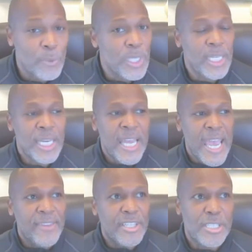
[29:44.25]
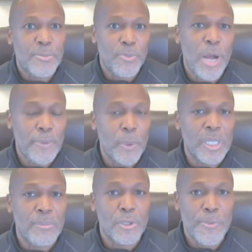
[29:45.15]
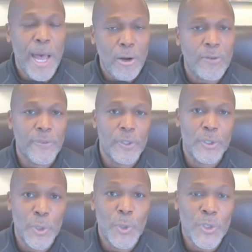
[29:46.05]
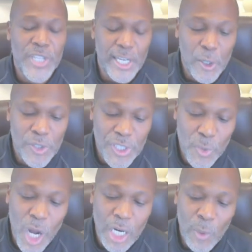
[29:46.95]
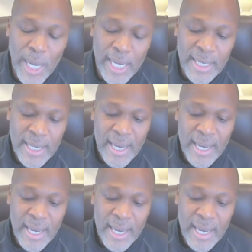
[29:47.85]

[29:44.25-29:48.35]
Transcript: And this is probably one of the most powerful tools that coaches walk away